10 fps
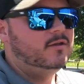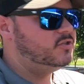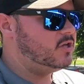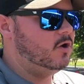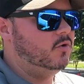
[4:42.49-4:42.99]

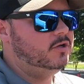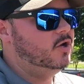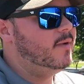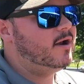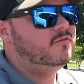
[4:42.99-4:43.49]
So
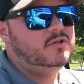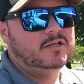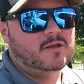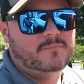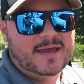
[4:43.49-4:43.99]
no matter if you
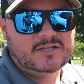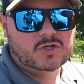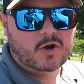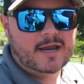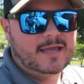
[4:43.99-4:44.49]
get the base
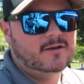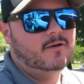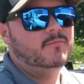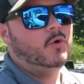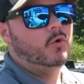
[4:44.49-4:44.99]
Grand
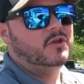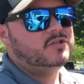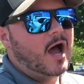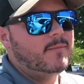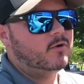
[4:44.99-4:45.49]
or the
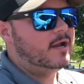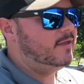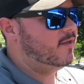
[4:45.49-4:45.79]
top Grand,